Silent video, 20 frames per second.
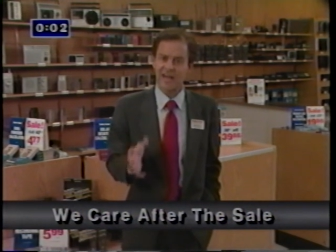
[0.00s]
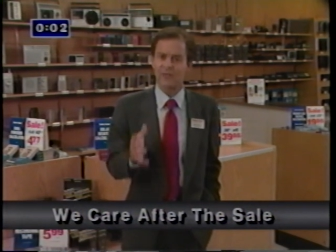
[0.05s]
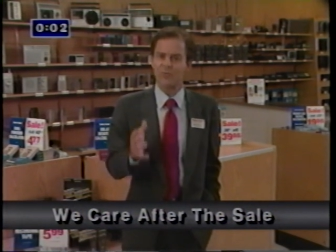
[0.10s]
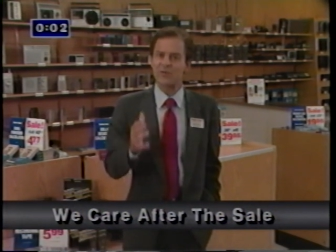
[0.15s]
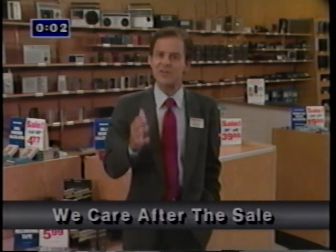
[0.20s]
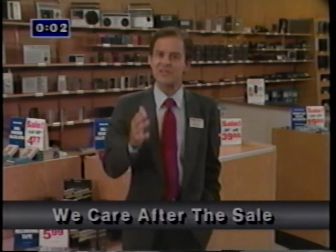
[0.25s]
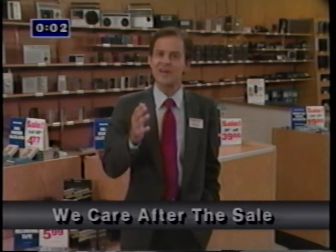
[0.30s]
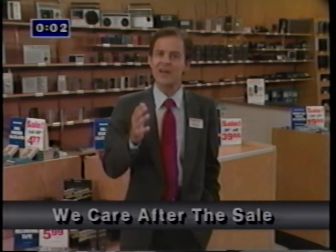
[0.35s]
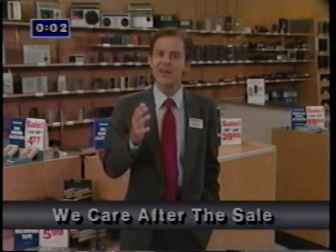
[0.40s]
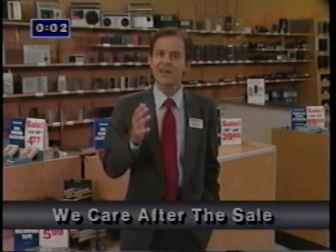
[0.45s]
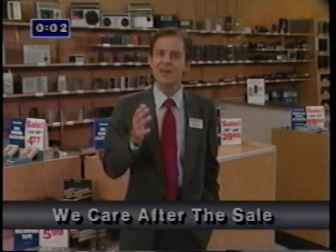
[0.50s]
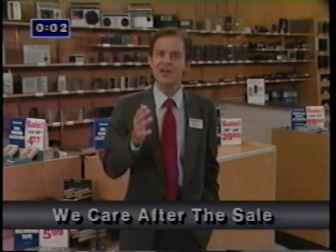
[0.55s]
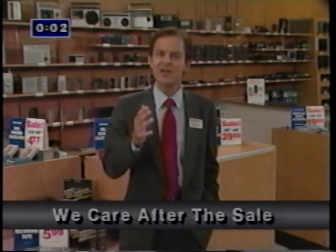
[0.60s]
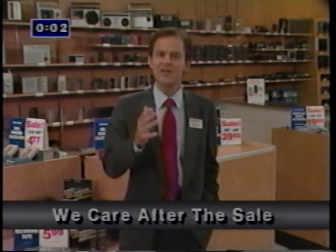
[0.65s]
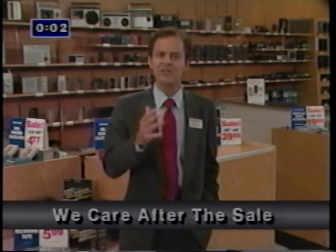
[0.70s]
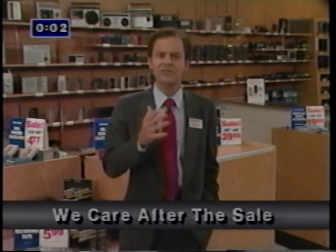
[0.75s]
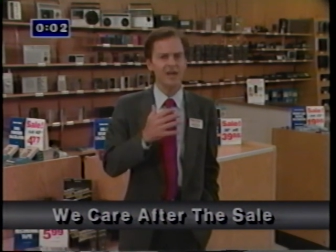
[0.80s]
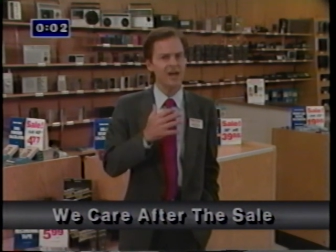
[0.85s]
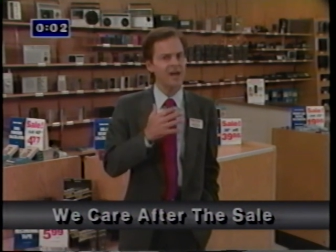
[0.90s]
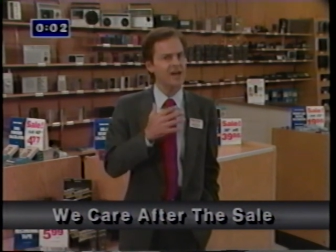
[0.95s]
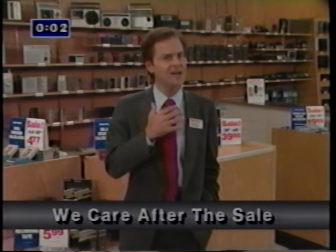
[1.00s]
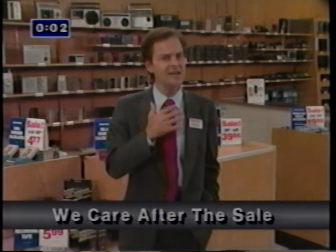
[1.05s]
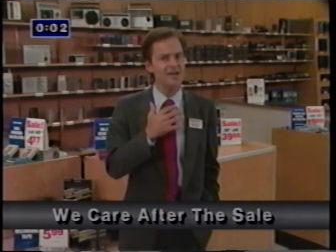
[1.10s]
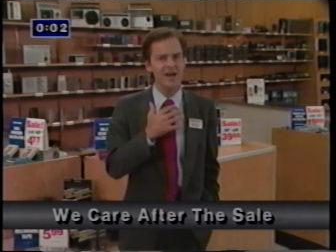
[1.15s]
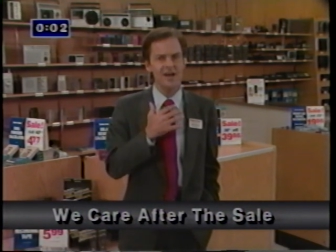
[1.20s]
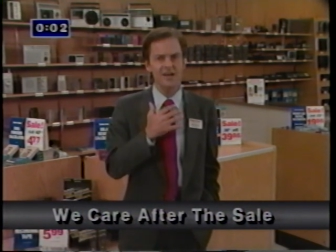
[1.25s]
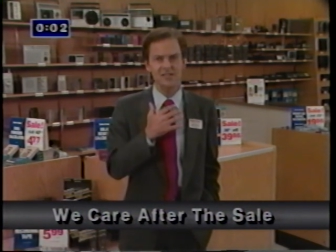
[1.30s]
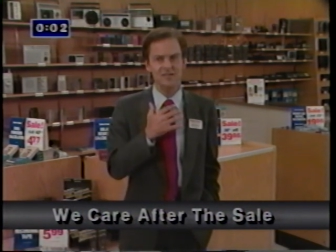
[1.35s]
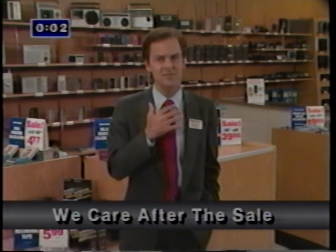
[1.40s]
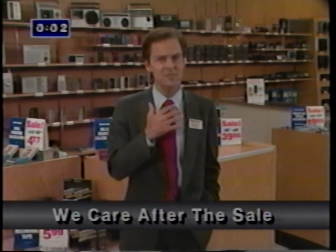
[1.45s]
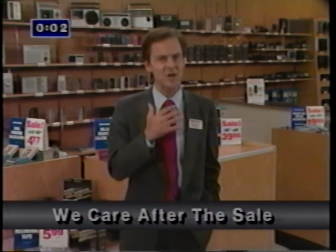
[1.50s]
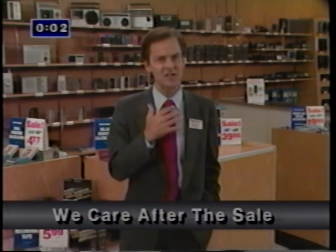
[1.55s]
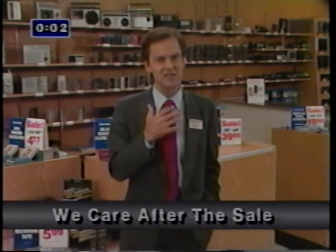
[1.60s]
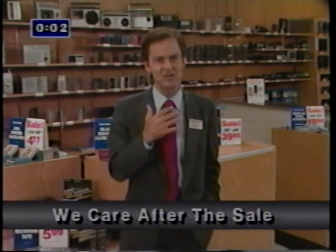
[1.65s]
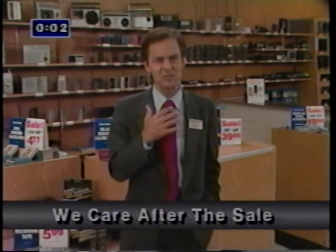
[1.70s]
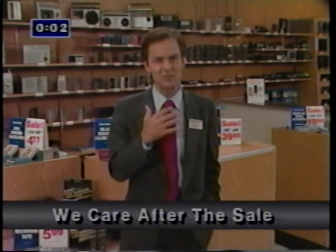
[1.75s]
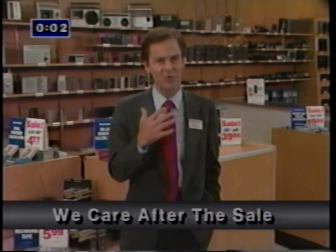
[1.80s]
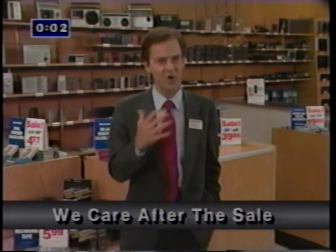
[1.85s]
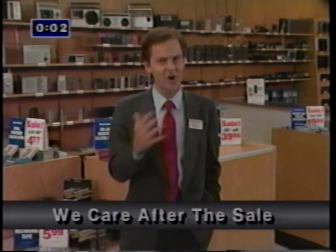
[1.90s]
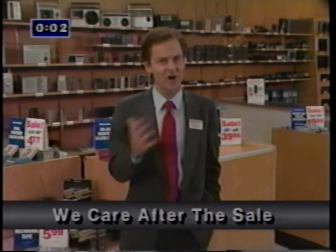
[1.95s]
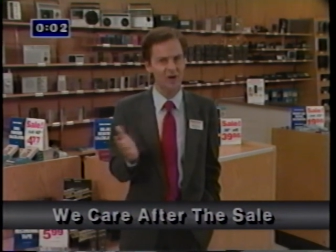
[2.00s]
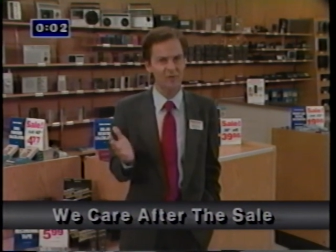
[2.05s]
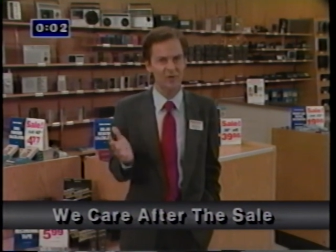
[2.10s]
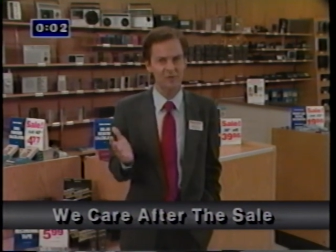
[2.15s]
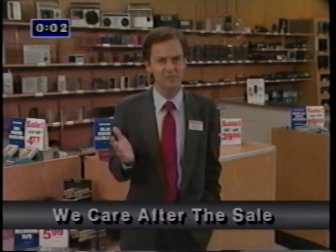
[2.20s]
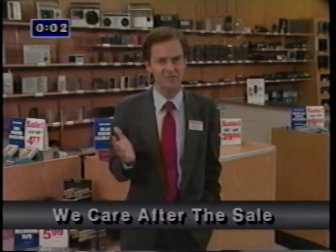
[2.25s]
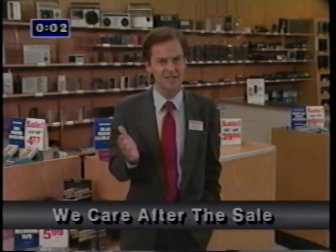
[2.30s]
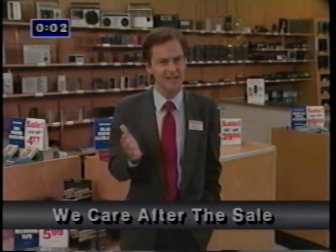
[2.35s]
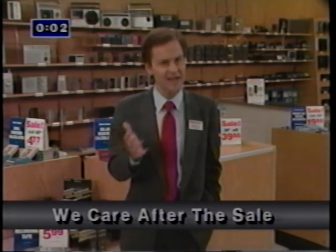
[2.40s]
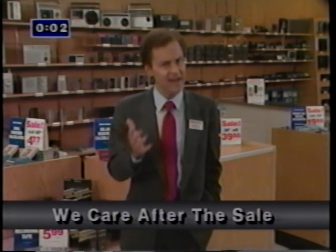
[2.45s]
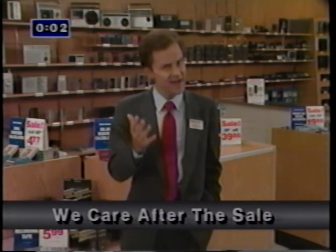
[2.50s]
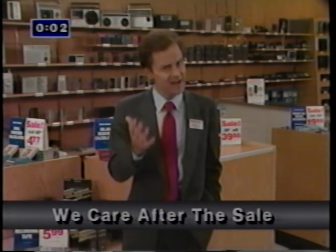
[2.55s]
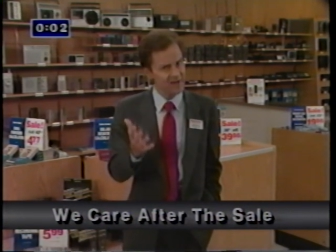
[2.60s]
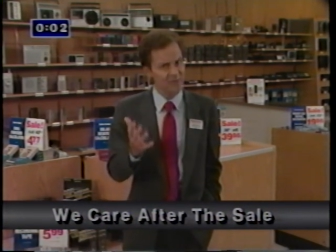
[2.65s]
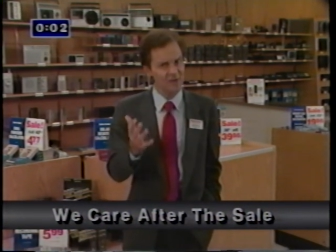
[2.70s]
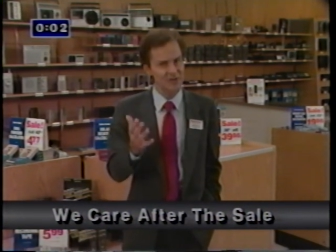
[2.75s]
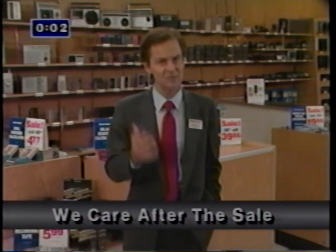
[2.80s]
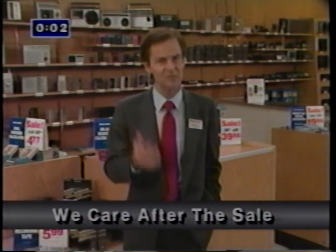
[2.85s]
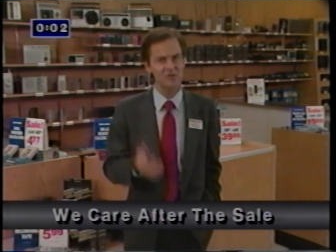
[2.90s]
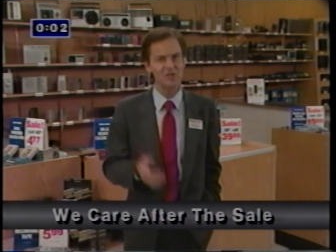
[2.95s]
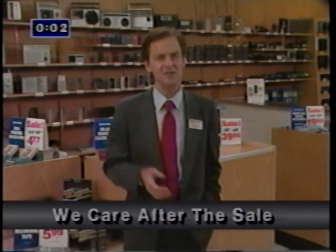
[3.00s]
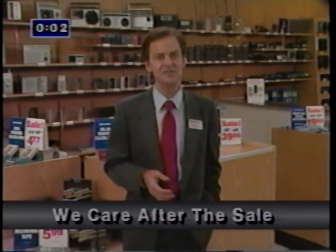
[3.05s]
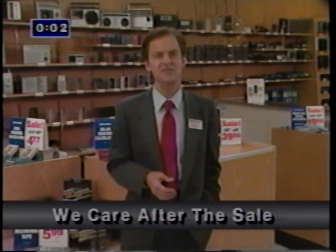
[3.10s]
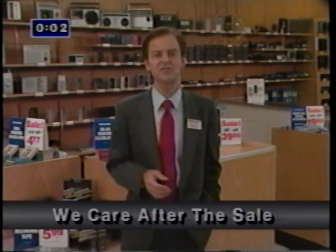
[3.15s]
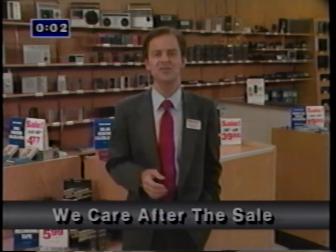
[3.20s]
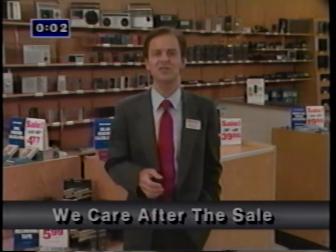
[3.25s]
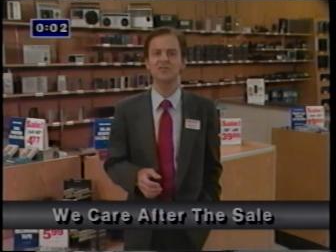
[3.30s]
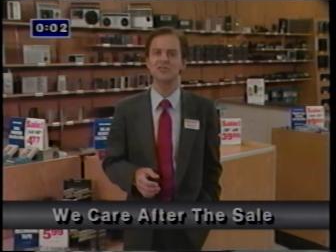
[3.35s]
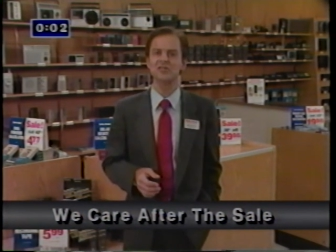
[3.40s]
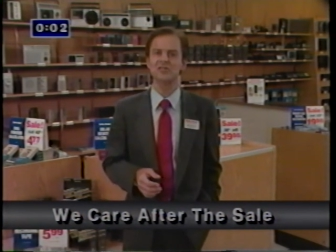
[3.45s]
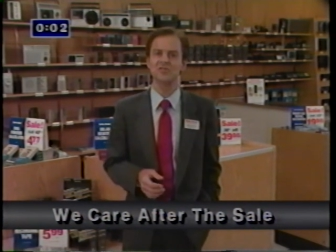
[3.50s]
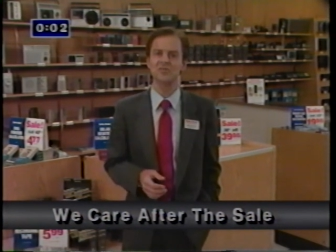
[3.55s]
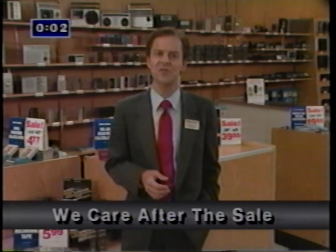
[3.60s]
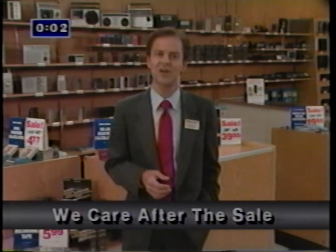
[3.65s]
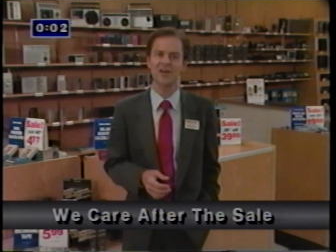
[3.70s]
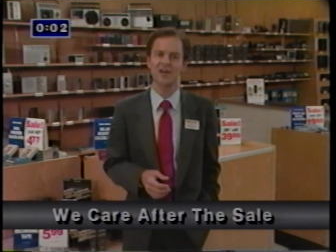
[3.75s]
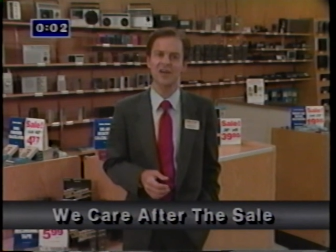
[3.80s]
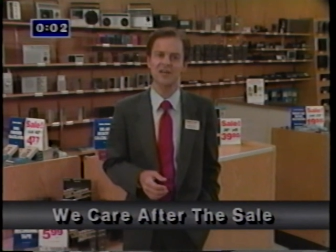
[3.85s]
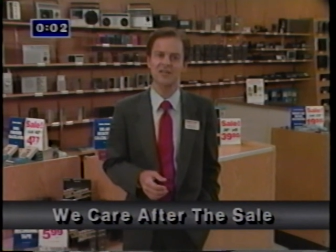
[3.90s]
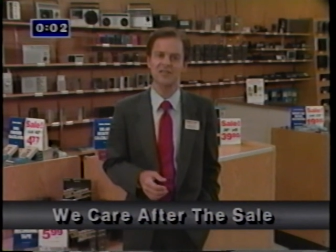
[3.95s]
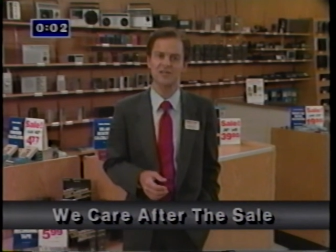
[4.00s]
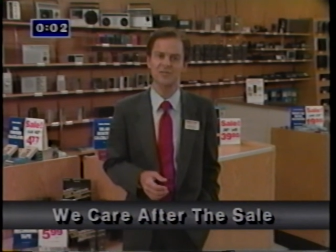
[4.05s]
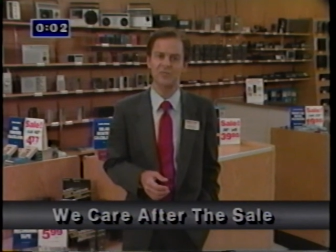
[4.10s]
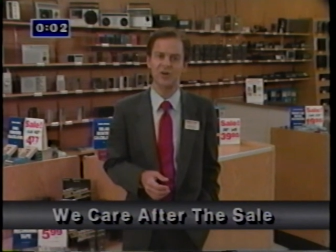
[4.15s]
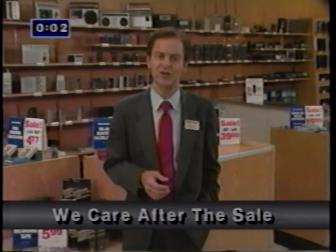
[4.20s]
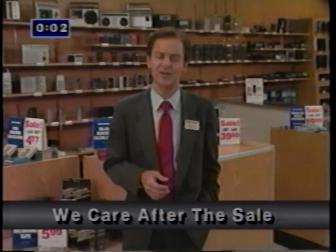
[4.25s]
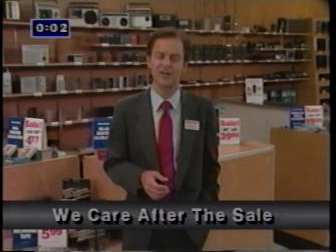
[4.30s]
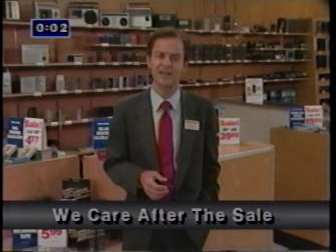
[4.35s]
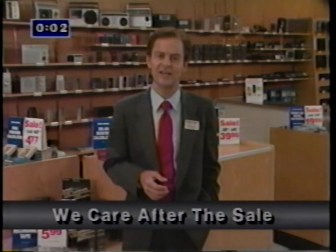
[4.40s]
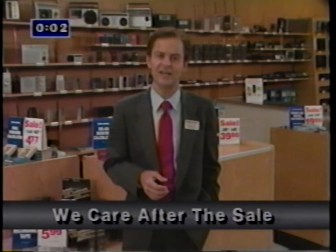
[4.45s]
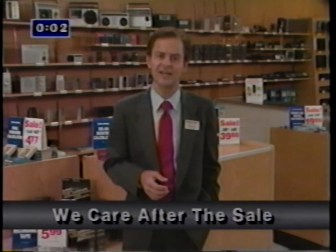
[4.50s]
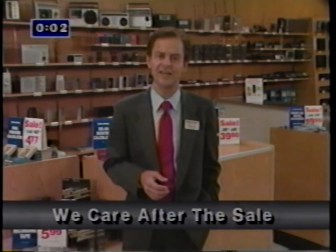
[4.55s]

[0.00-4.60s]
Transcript: and we take care of any unexpected problems, happy to be of service to our customer.